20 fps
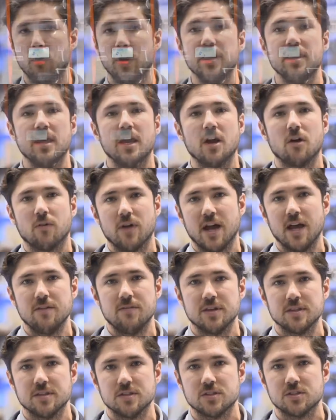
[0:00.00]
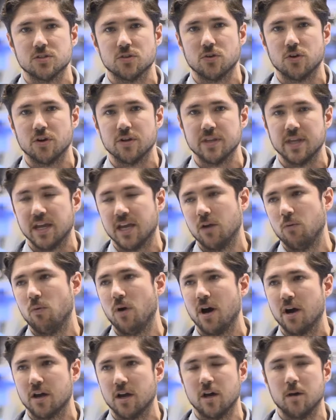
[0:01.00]
when they arrive at the store, they can
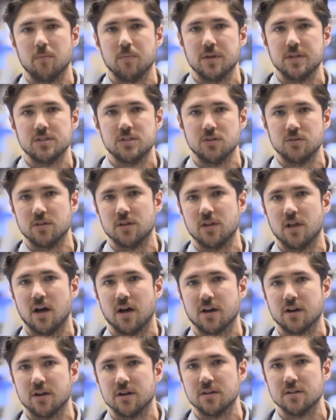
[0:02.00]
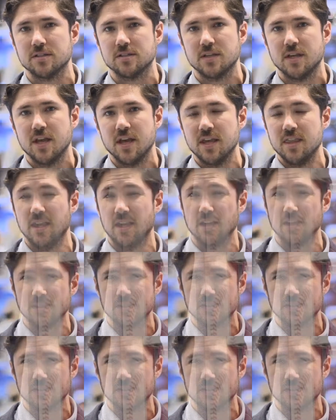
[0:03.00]
walk up to the lockers. They can